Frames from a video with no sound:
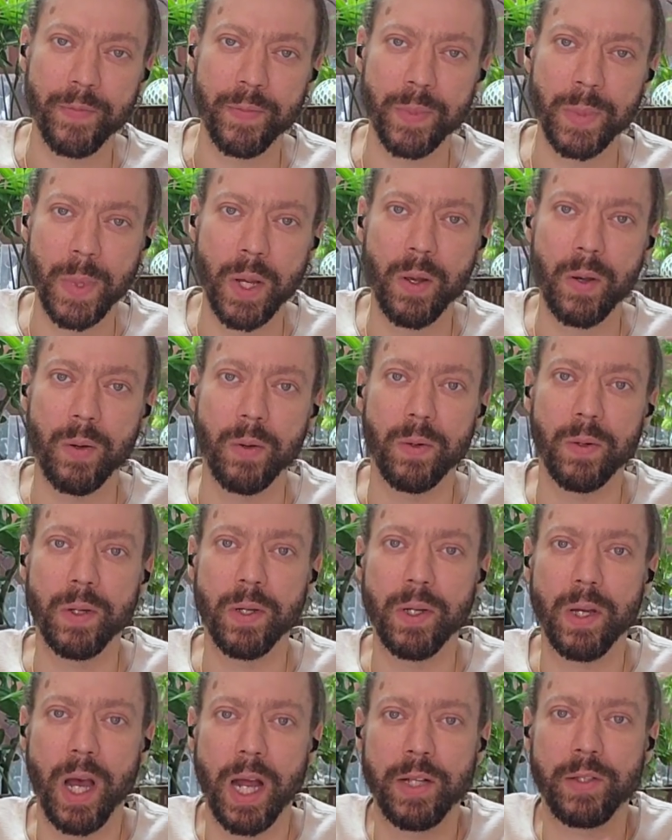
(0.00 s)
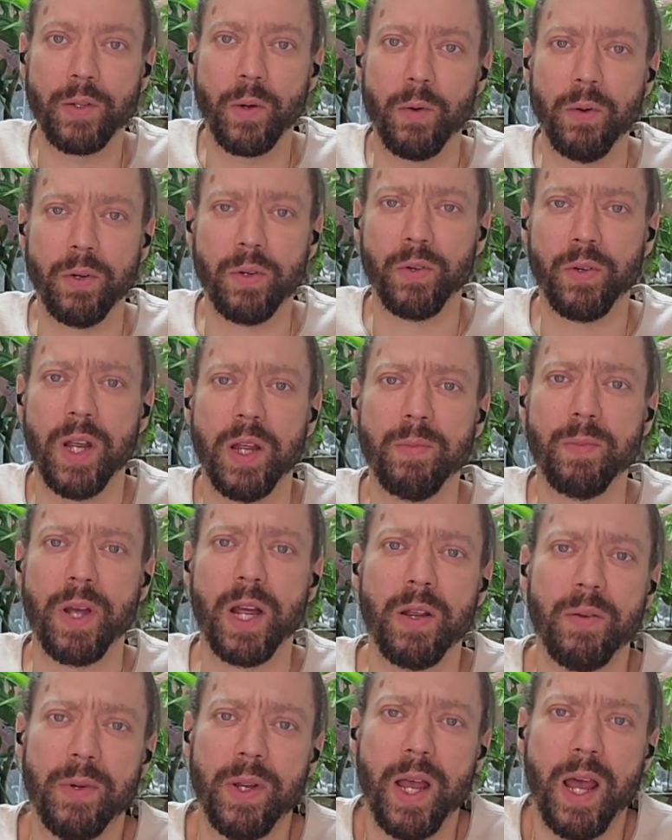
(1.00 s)
No, I don't create my
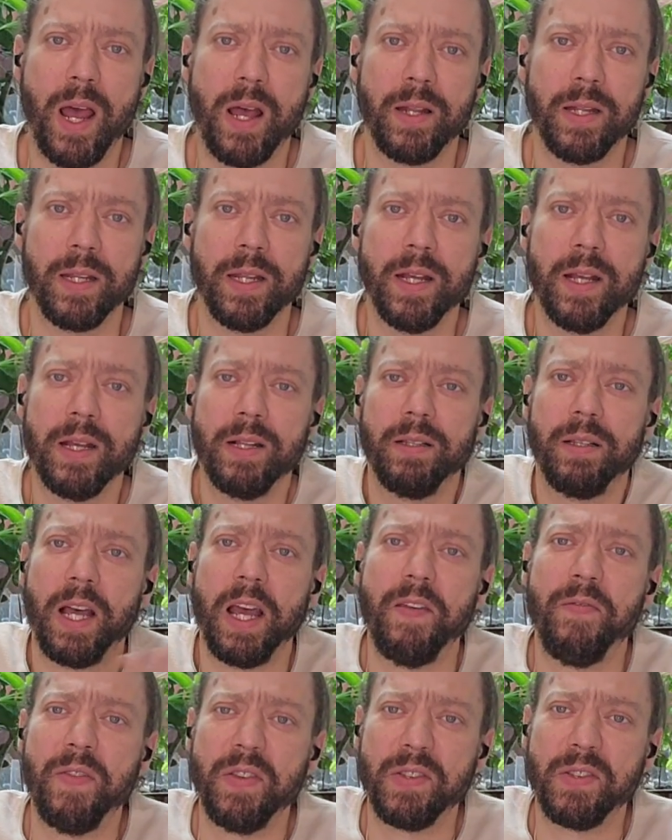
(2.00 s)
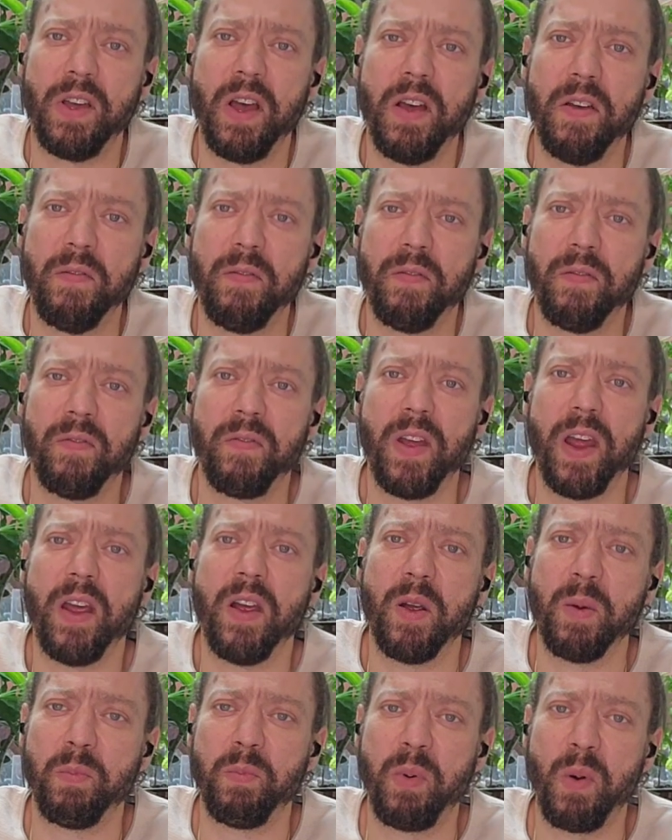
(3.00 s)
reality. Life is
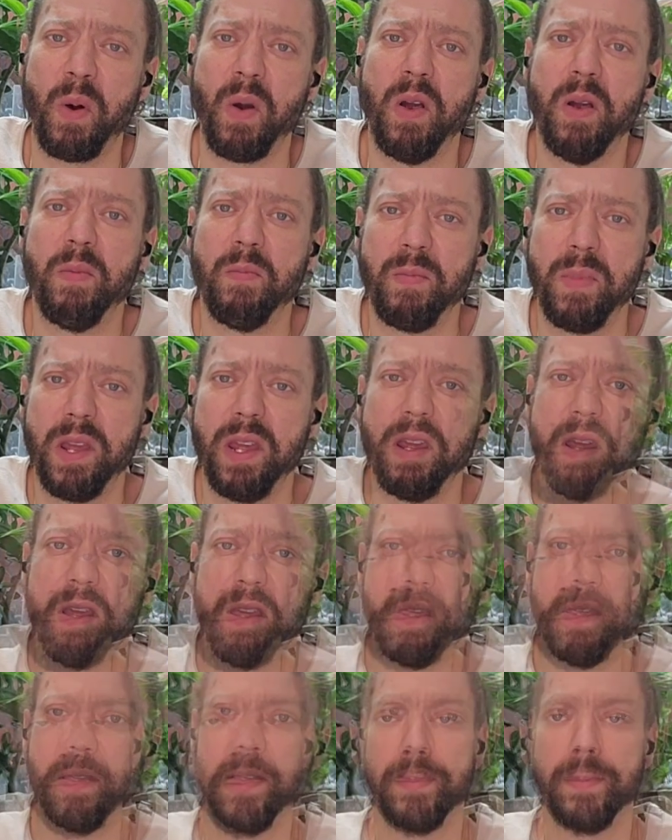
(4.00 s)
unfair. Poor me.